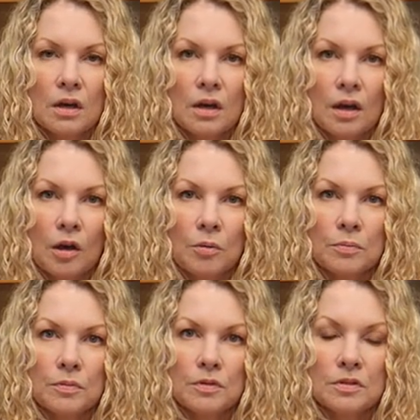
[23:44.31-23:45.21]

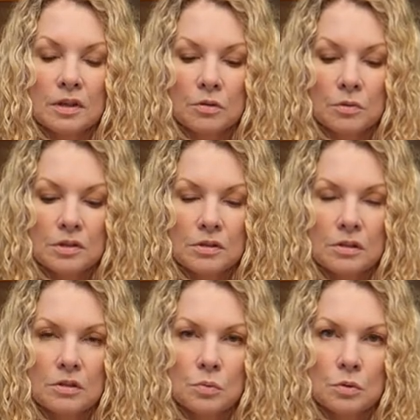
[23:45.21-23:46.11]
Um, the second
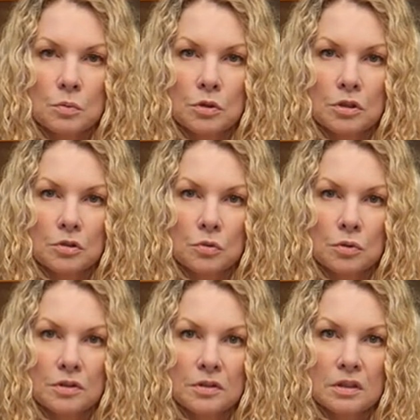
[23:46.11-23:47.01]
reason is when we're in a
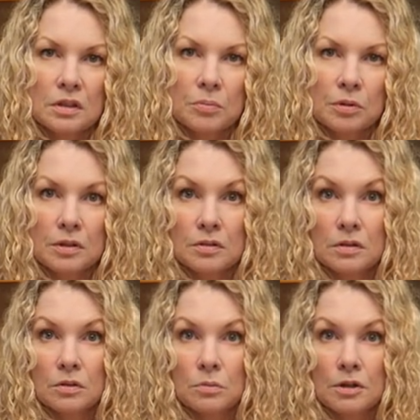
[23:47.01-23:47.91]
noisy place
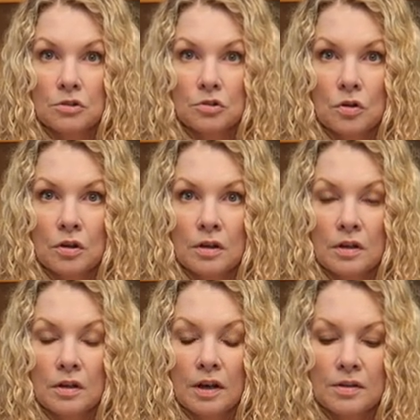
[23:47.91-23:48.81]
like a
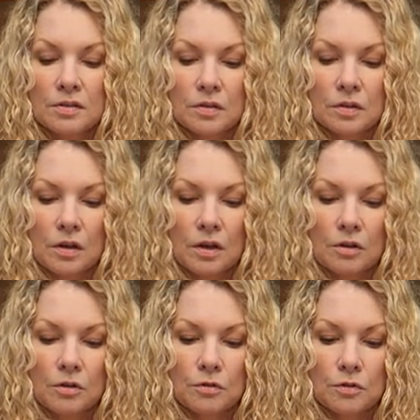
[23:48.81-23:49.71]
restaurant, it has a
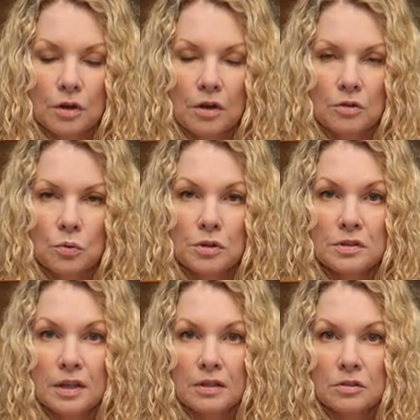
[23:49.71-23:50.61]
lot of uh,
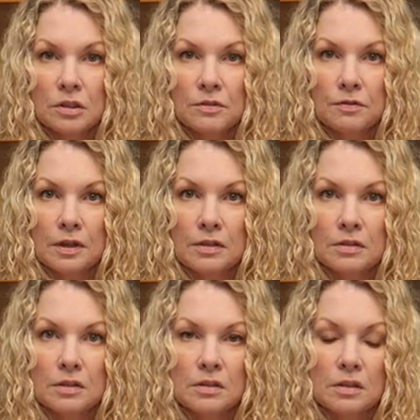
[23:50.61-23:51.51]
noise canceling
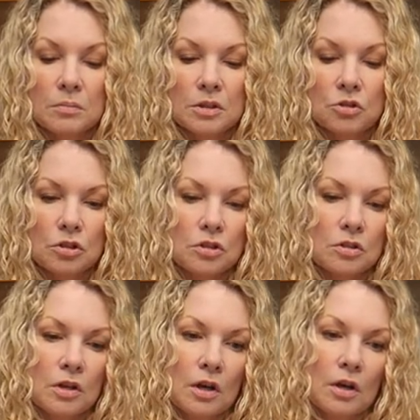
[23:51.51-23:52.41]
effects, and as I
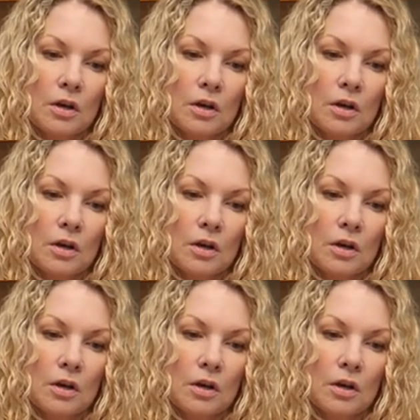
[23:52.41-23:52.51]
mentioned,